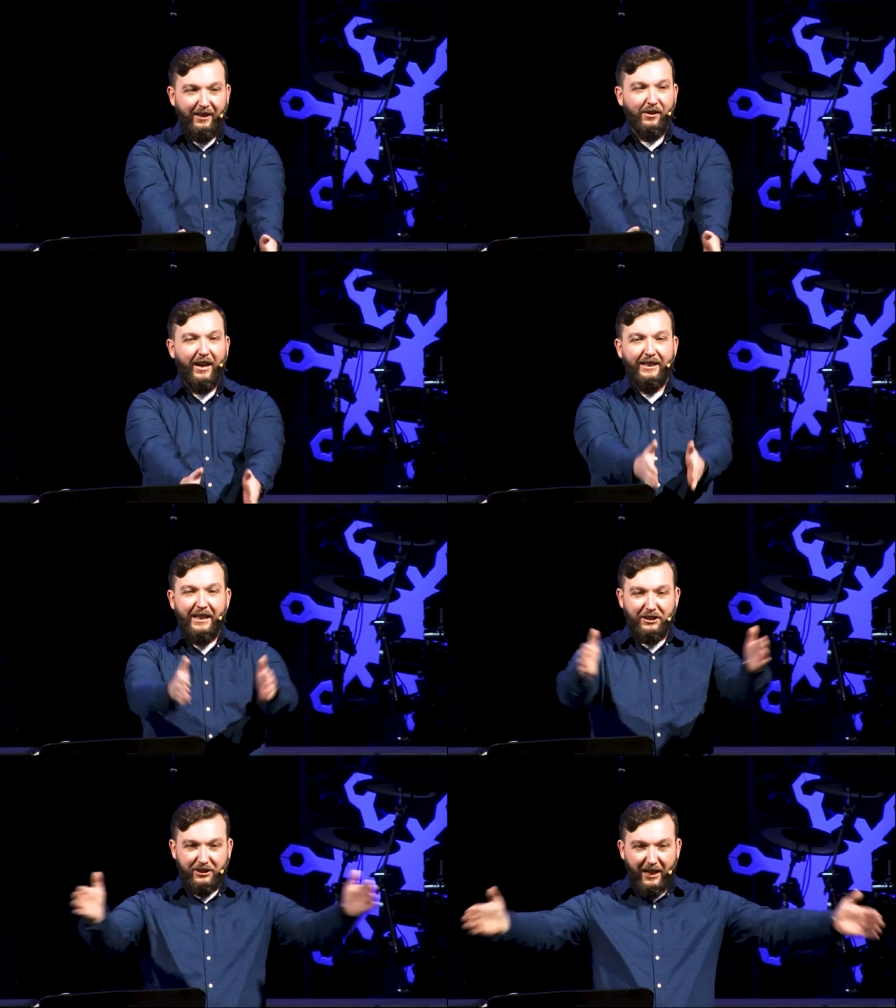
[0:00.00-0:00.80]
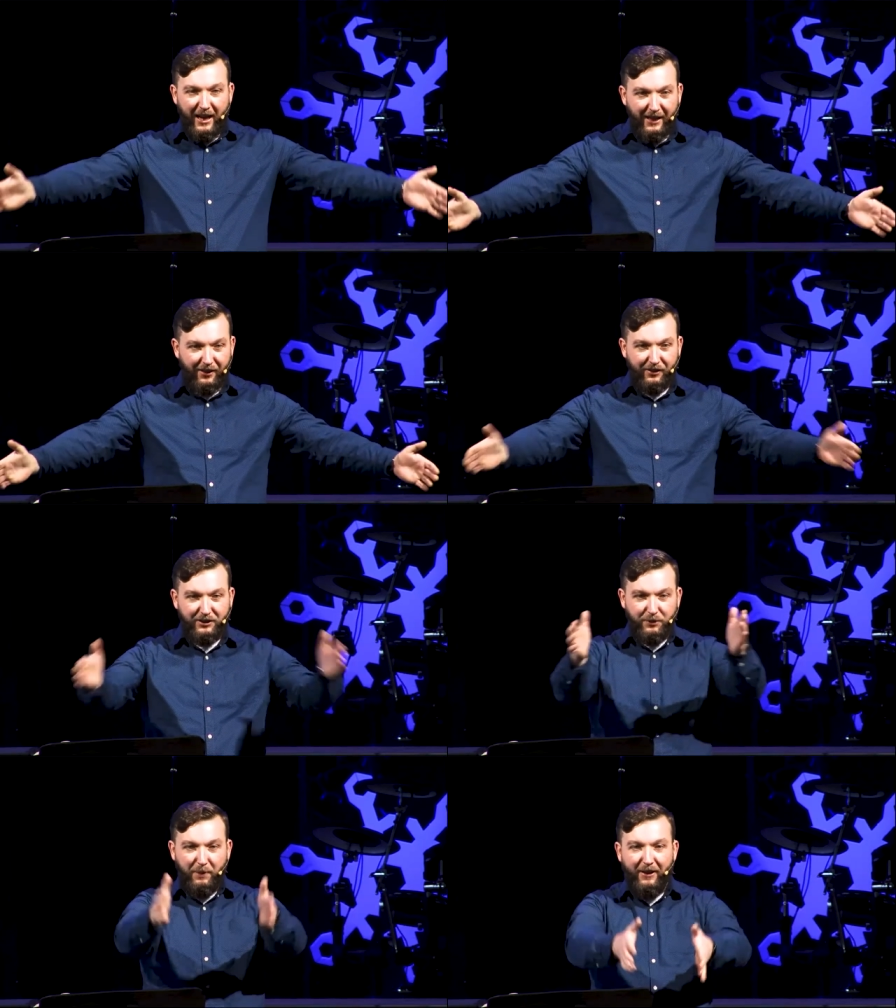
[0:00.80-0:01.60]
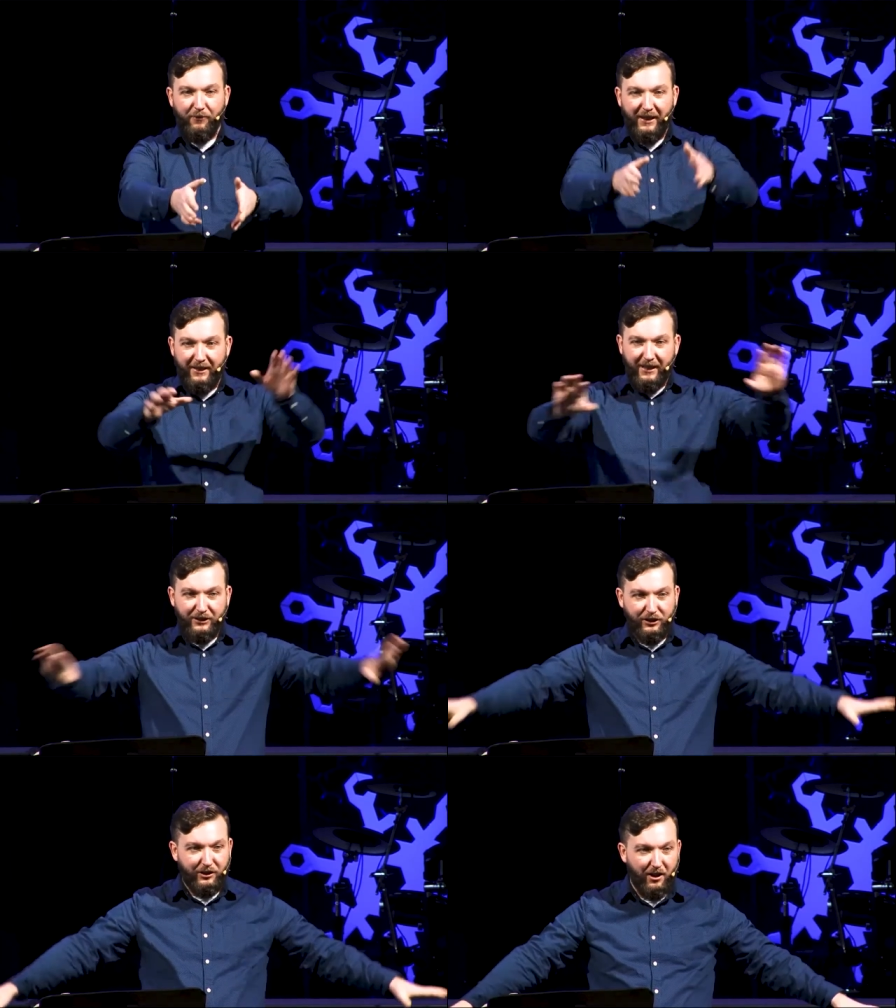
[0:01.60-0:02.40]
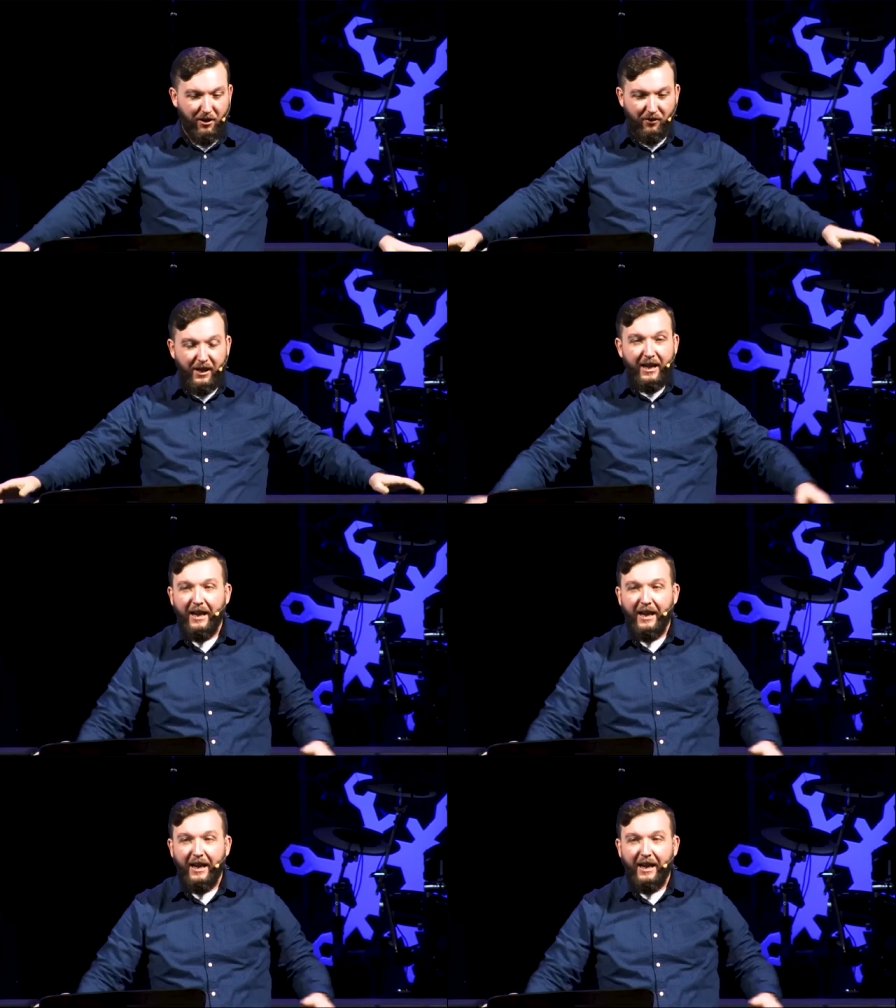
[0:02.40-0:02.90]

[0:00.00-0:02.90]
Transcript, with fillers: you know, on each side, there's just pavement and then snow.